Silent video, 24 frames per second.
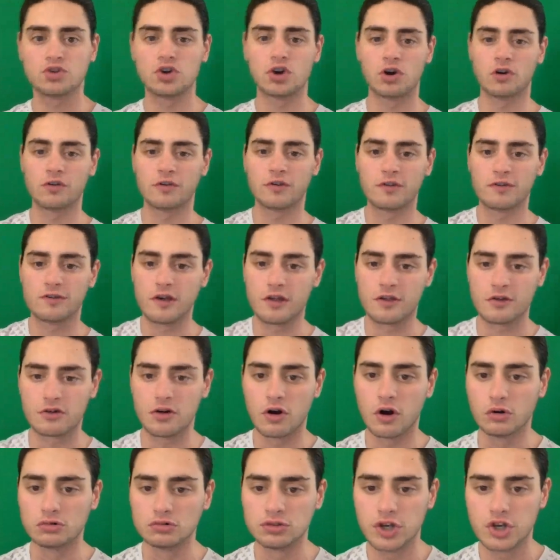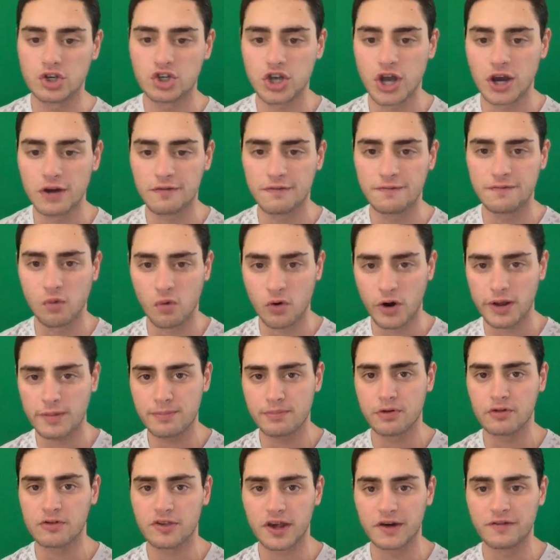Charleston Southern only shot
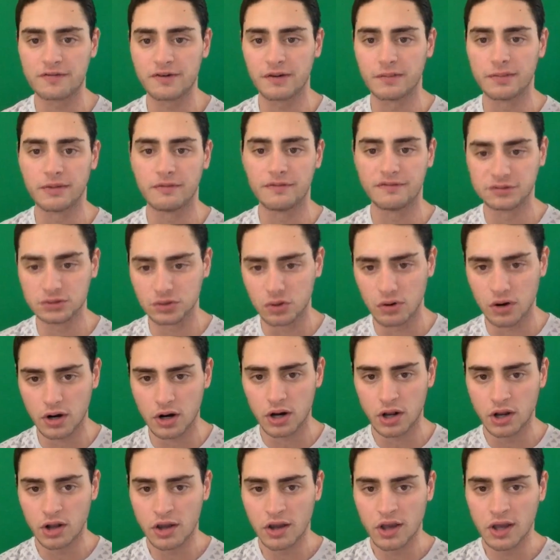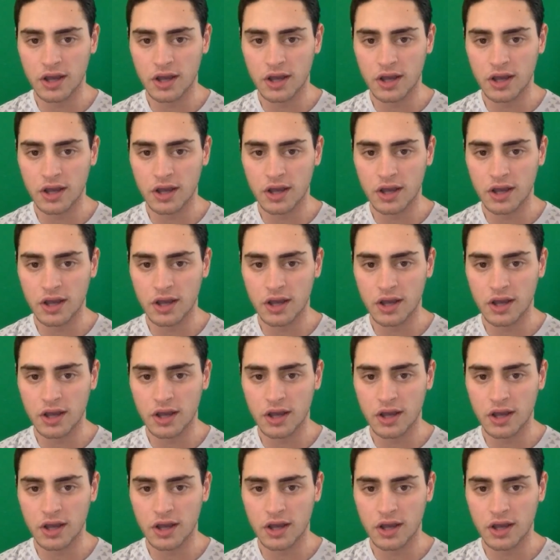40% from the floor,